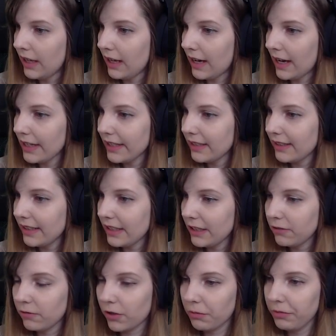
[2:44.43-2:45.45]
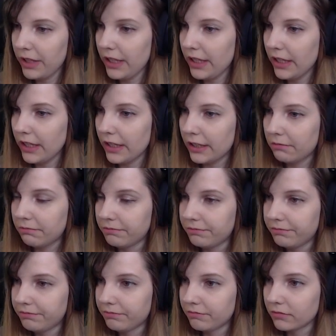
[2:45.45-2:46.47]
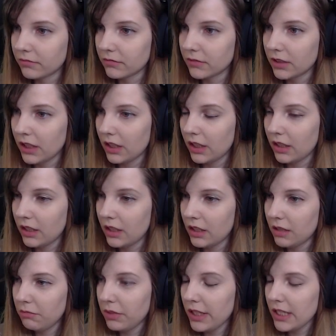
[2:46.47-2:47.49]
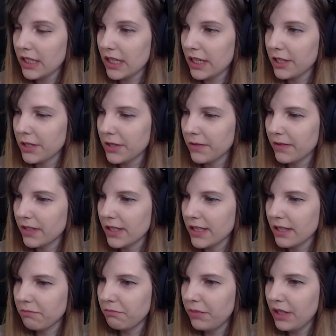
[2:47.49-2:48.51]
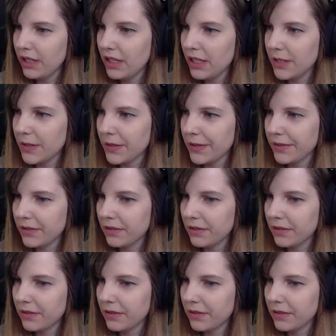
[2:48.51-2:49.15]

I can take it from here. Please, I just want some peace.